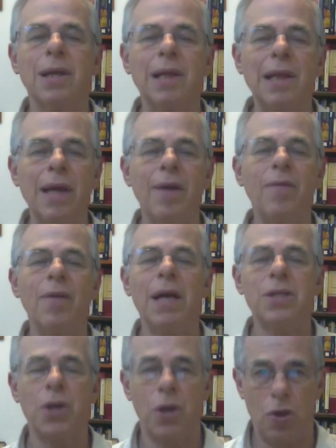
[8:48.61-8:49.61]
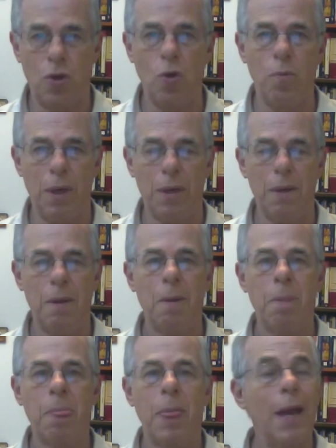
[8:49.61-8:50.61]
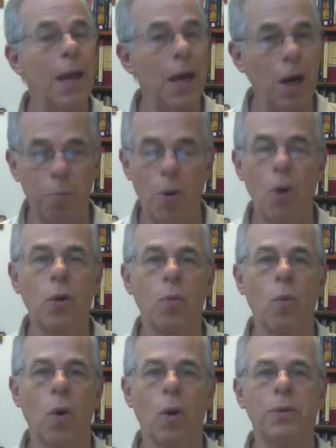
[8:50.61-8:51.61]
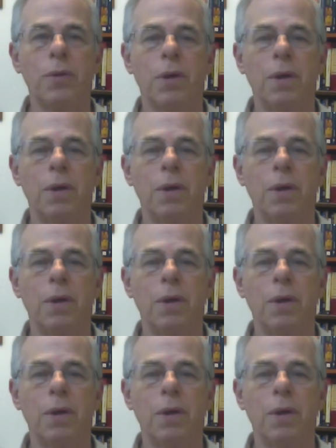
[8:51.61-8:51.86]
to live as a human in a broken world.